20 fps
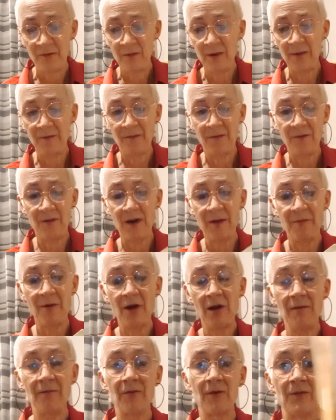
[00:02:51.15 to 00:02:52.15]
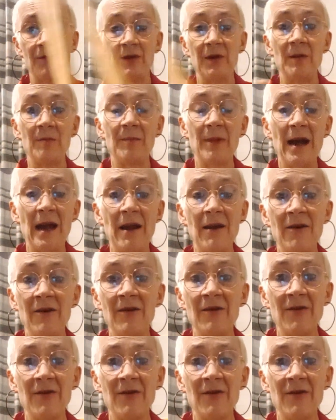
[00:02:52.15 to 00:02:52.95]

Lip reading: you flip over onto the back,